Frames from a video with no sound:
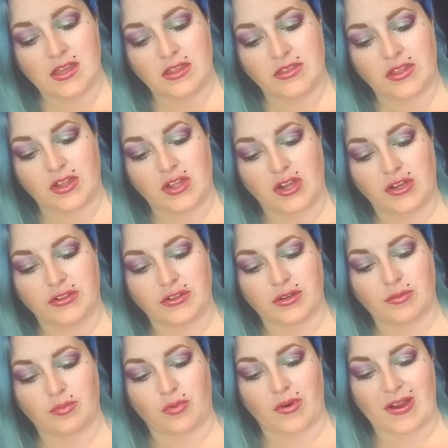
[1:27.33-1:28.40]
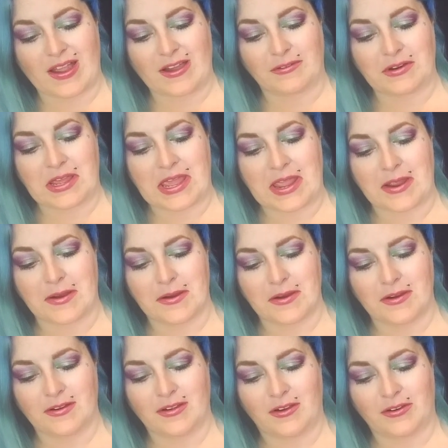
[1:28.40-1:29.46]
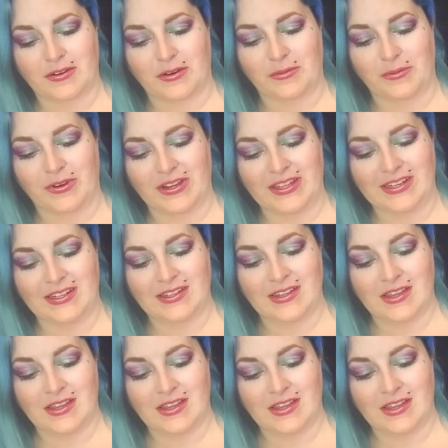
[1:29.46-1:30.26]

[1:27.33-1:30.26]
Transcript: the color brown hair. Hold on, what?